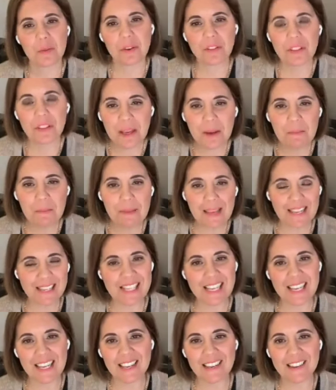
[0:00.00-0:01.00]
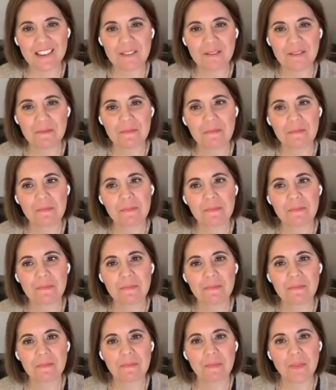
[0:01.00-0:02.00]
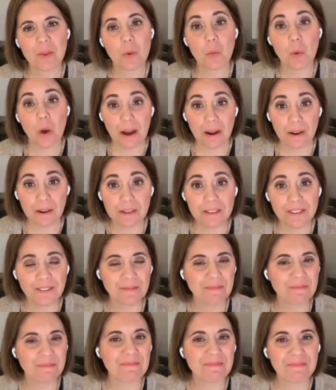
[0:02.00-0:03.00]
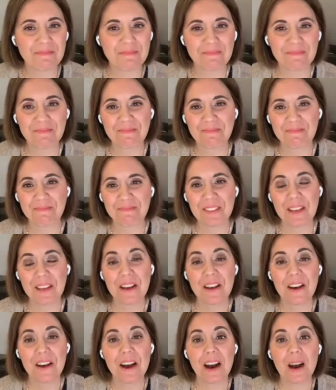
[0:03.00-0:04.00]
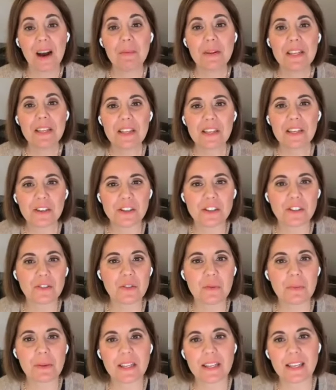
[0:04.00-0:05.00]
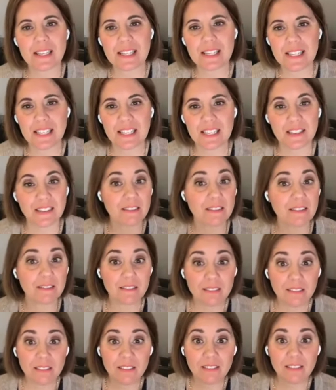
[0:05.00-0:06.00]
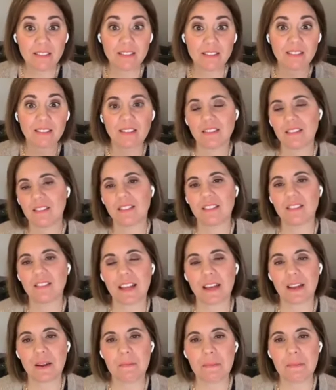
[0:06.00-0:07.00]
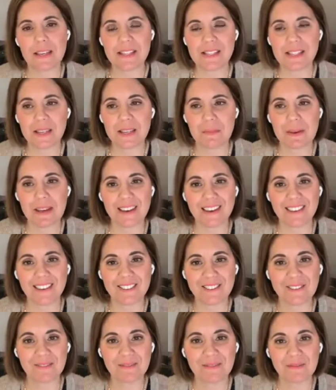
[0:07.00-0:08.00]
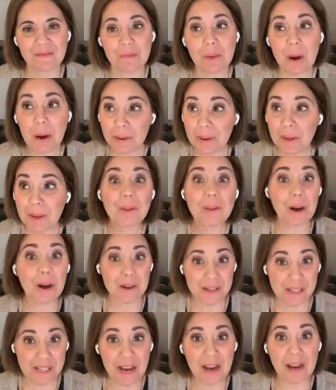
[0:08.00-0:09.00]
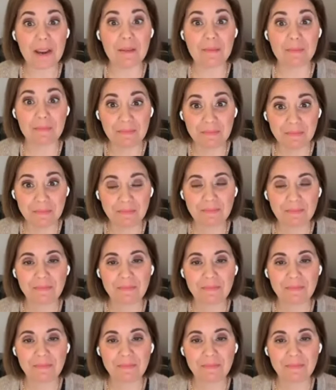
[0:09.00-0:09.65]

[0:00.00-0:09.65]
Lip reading: Weren't they amazing? Well, how many years have you been kissing that amazing man? Probably a long time.